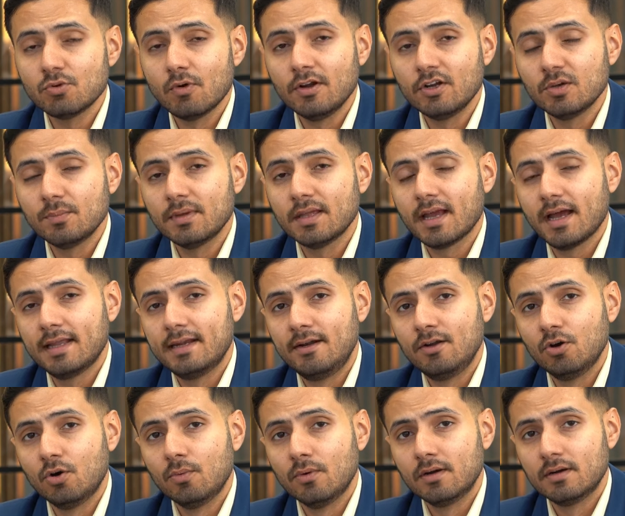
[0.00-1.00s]
going to be
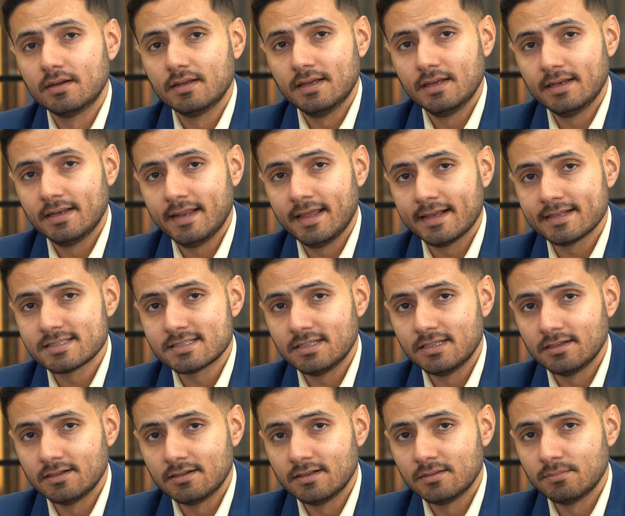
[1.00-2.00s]
handed over in next
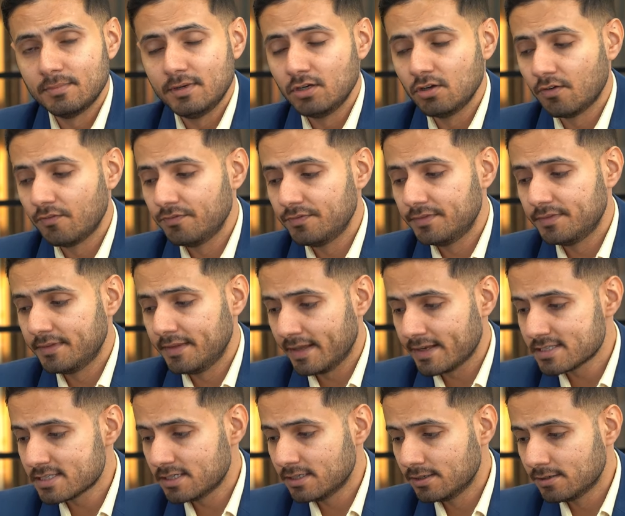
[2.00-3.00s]
year, in the middle of
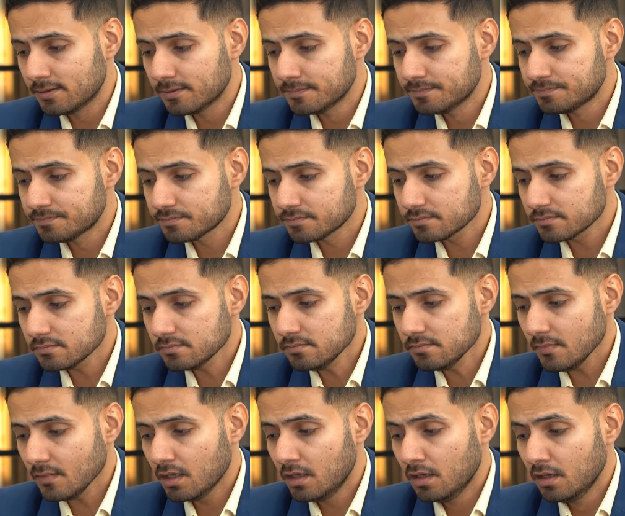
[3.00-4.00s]
next year.
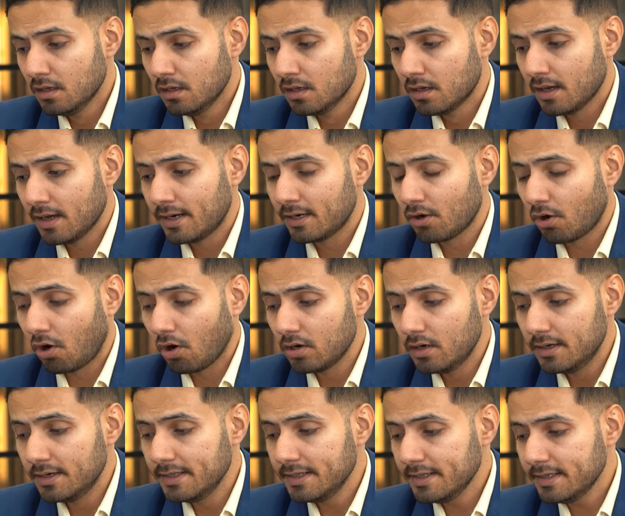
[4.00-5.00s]
And
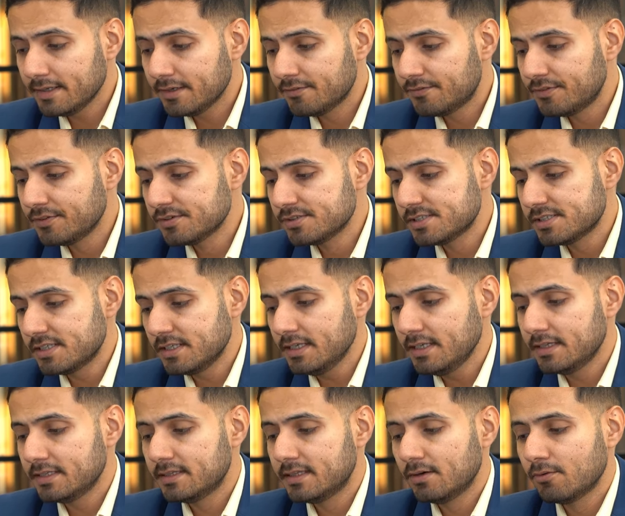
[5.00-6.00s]
already, if you
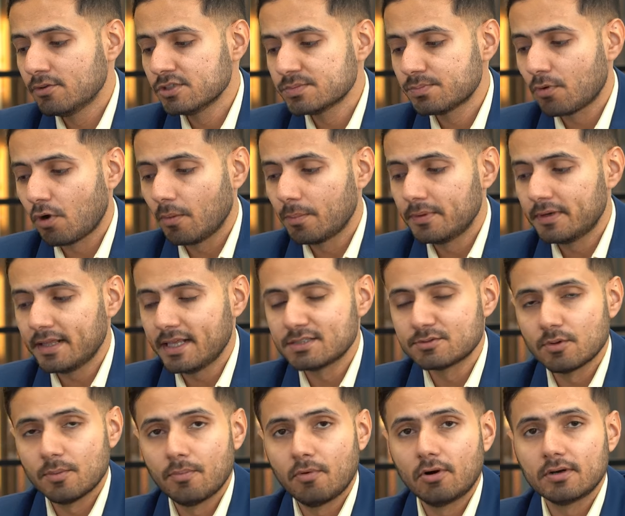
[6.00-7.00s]
see, those properties
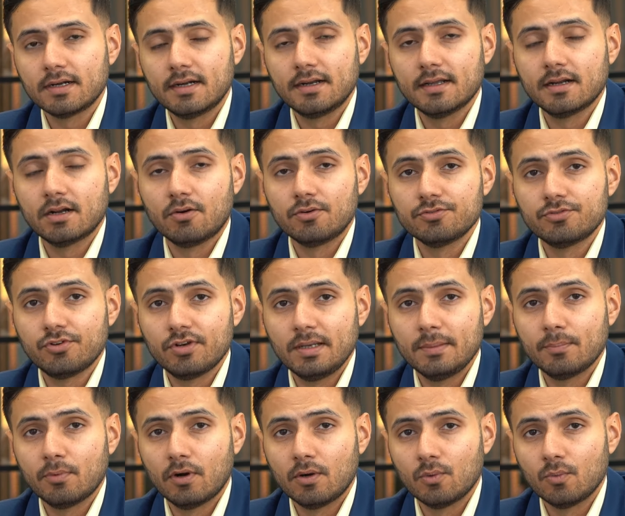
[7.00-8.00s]
were bought at around
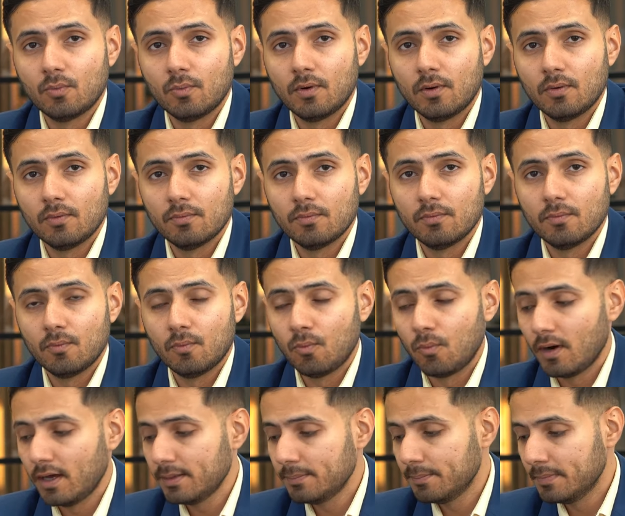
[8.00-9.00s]

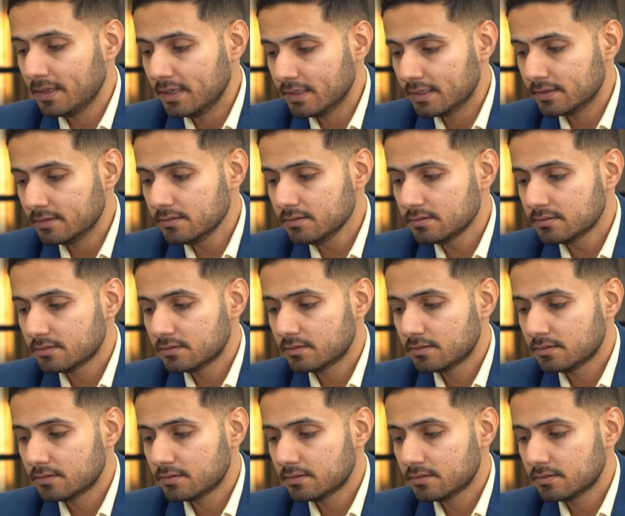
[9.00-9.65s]
3.1 million